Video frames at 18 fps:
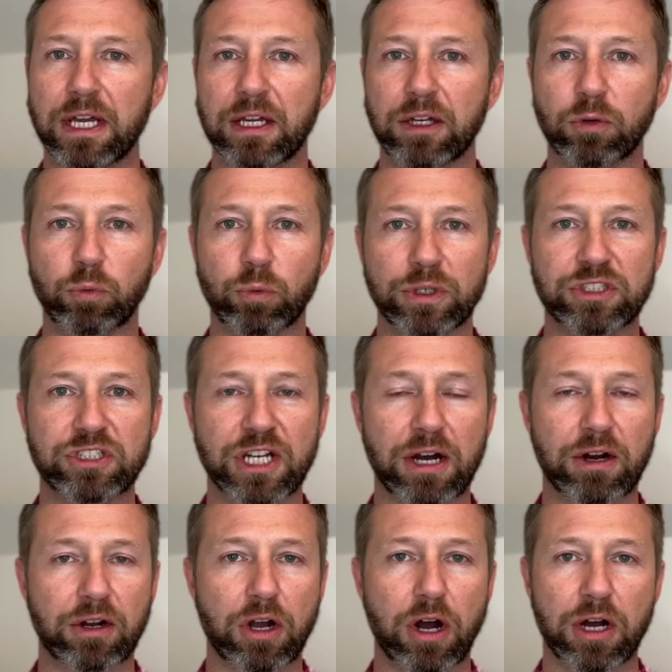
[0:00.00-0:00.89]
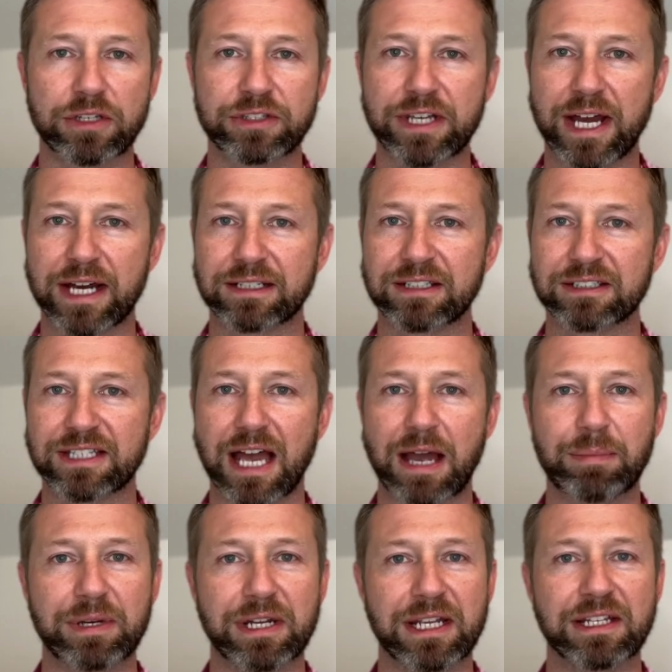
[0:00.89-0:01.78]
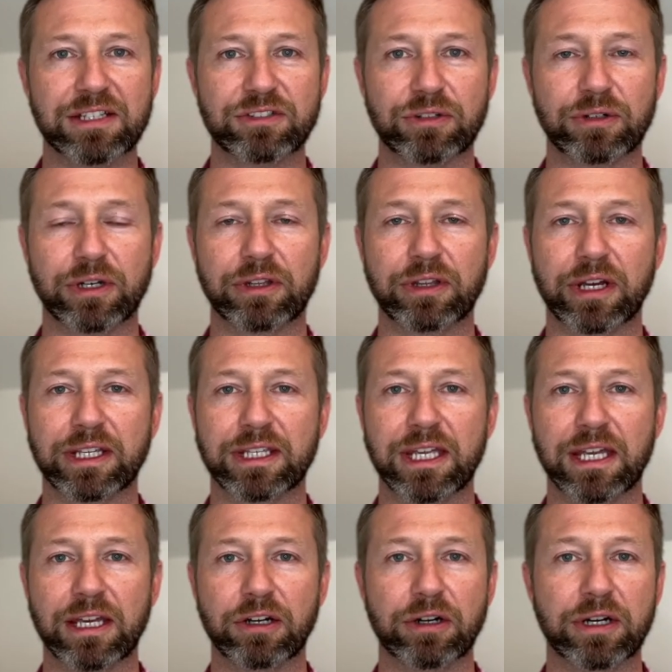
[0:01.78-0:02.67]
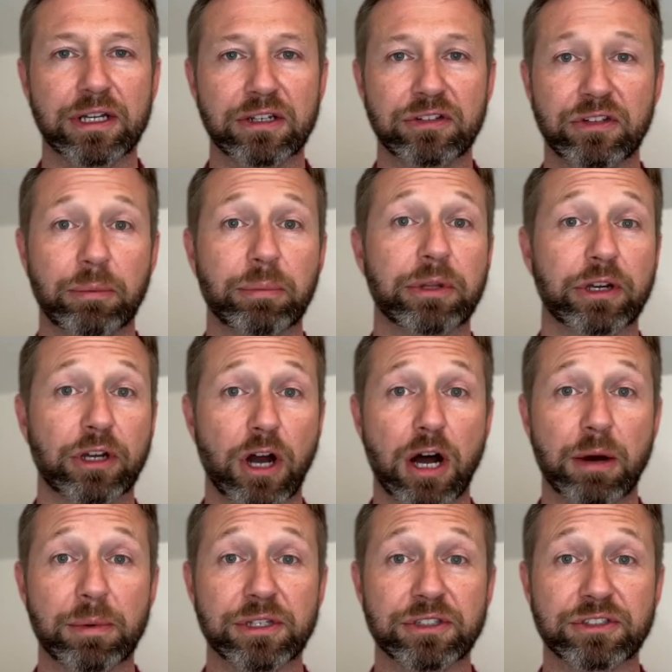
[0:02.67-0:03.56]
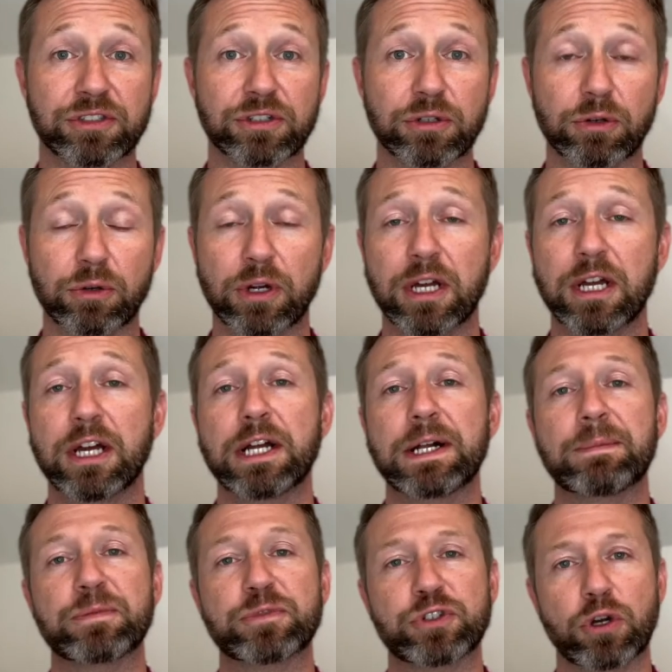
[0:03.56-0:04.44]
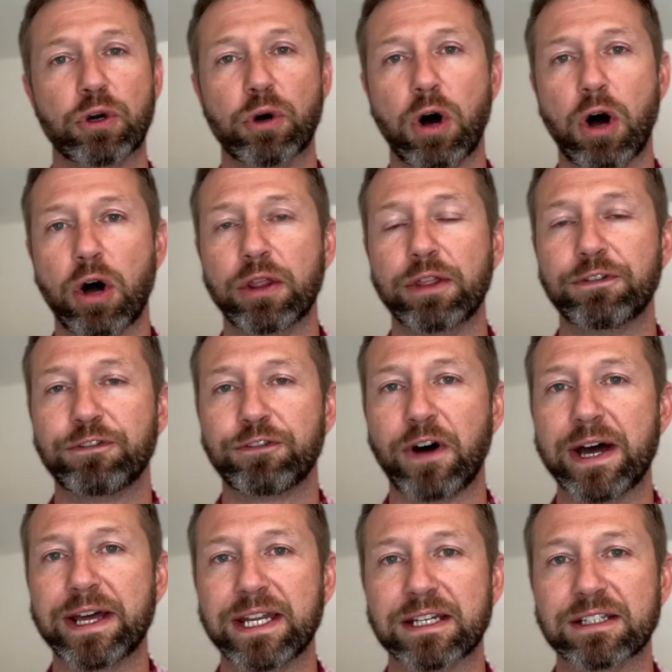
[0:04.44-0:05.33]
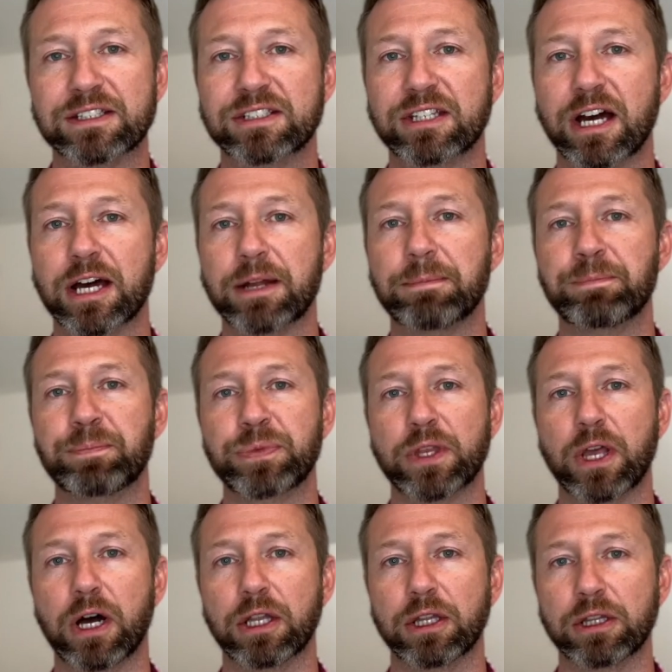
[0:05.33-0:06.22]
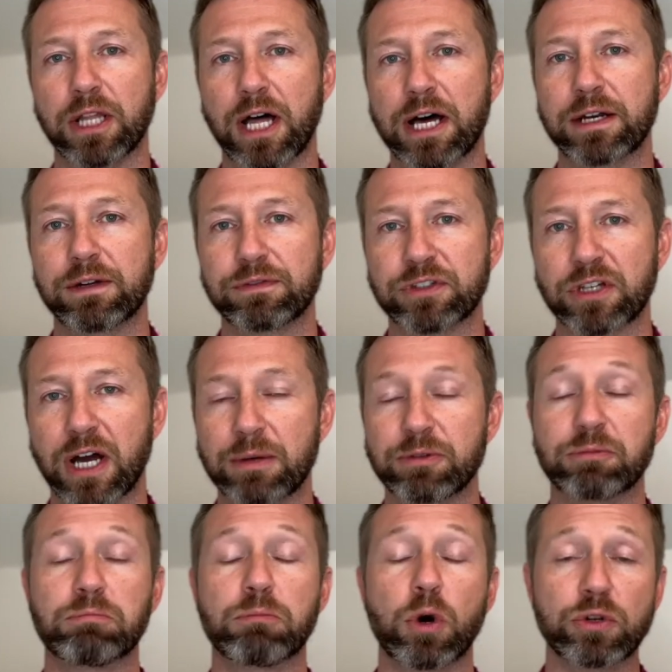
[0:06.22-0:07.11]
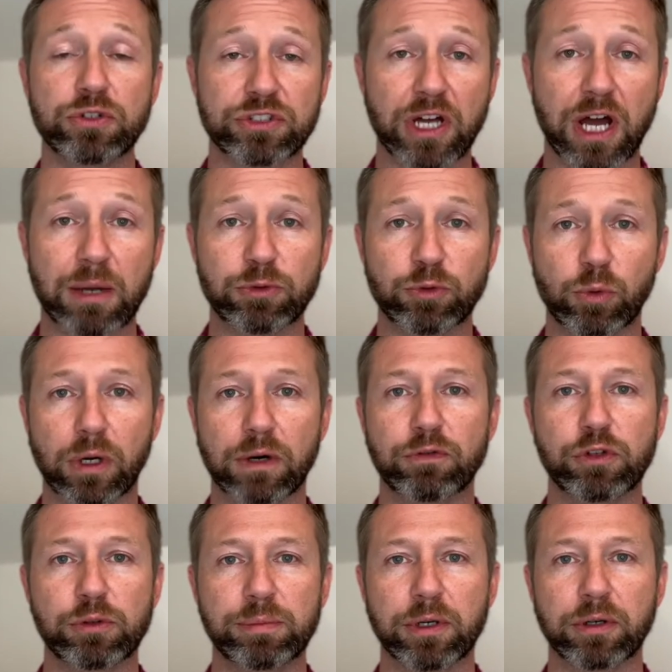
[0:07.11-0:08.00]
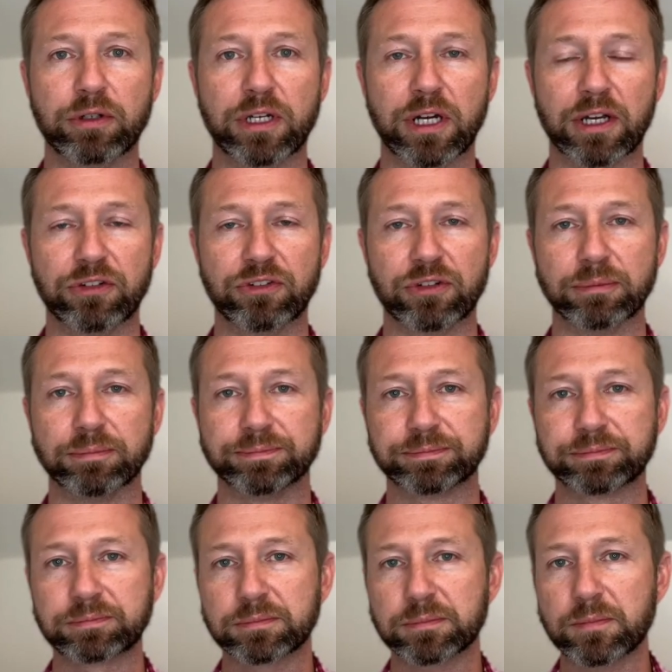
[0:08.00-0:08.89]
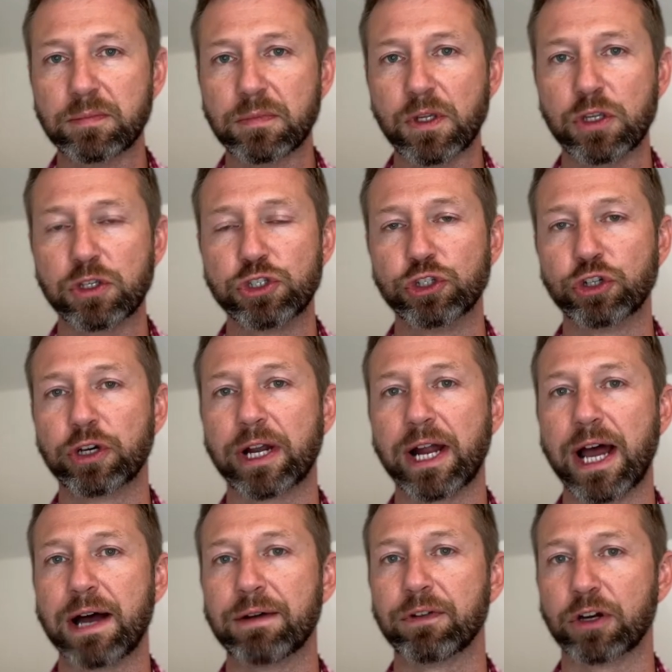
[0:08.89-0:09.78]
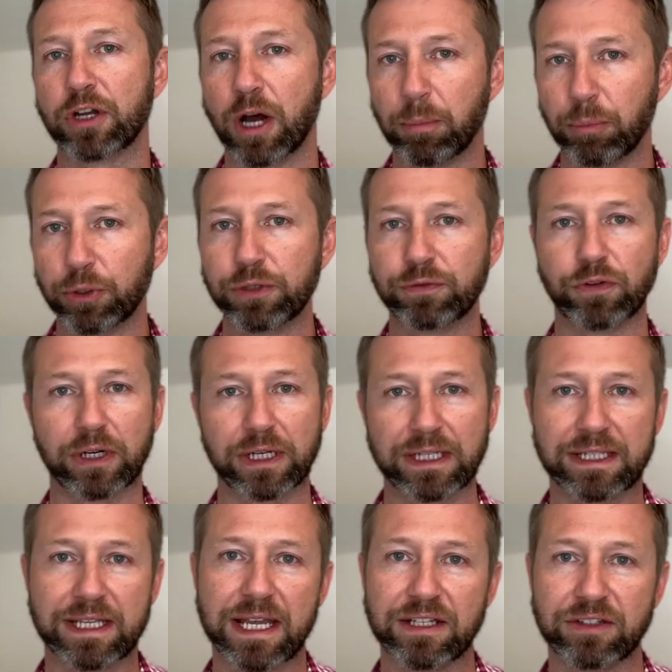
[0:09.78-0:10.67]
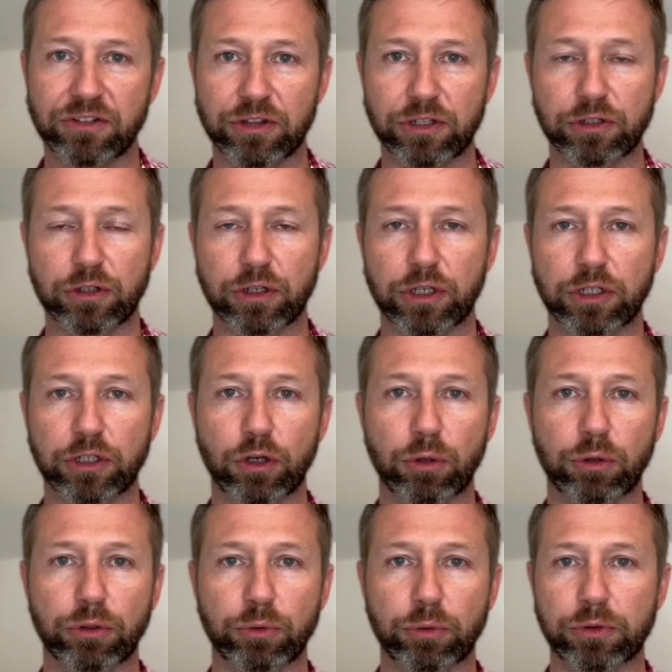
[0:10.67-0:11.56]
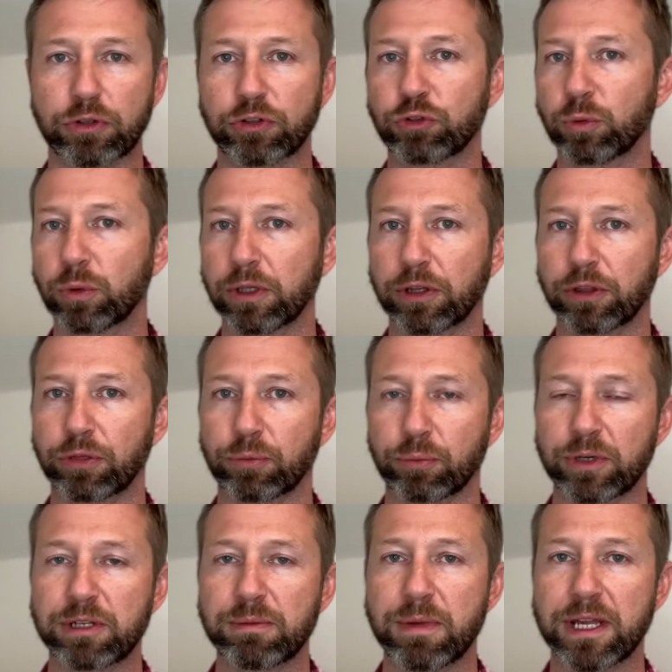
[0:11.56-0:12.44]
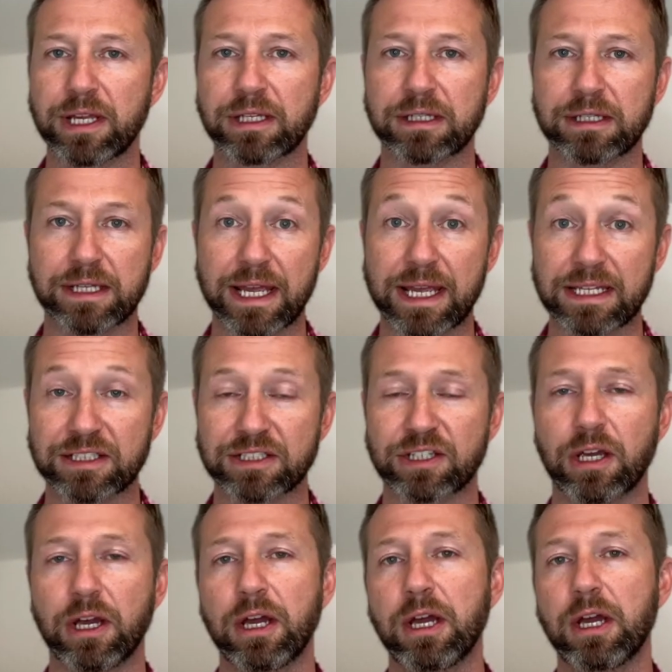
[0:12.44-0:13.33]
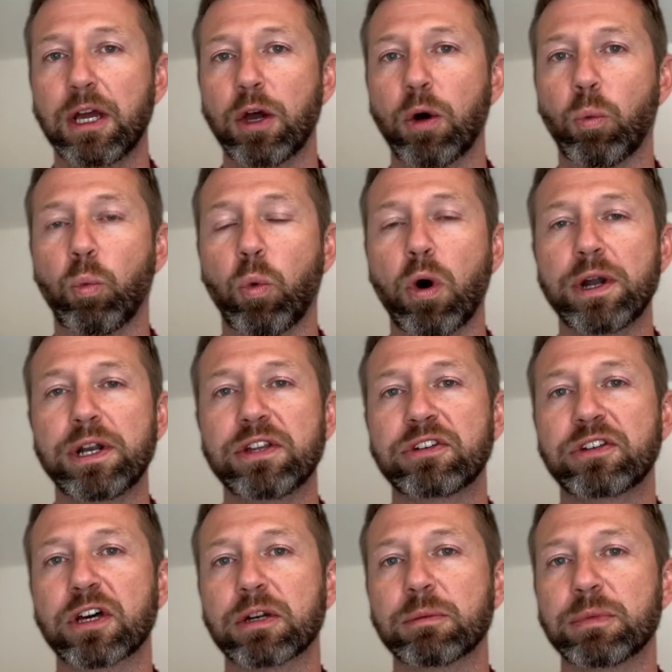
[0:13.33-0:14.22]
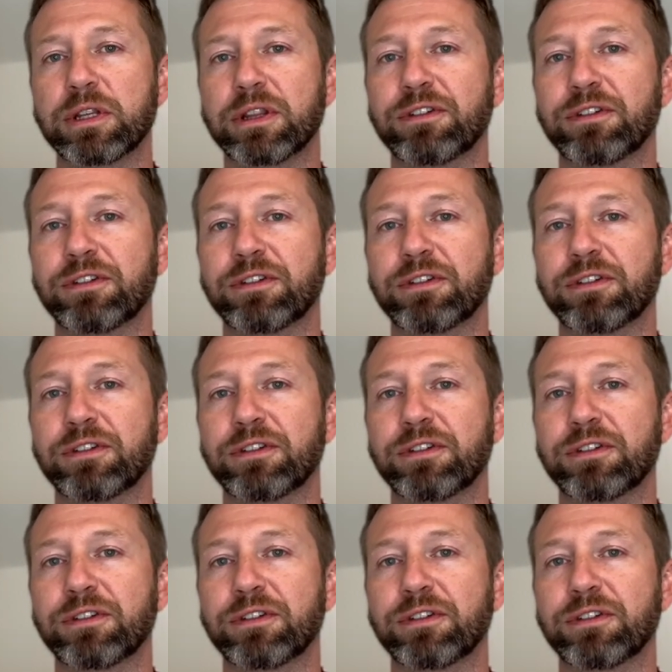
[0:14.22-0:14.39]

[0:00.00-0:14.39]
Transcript: reach out, contact us, happy to answer anything I can, or hit us up in the comments too. So on the finance side, a lot of times, most times whenever you build custom, you're gonna have a couple different gates that you're gonna go through. And there's really three main gates. One is gonna be the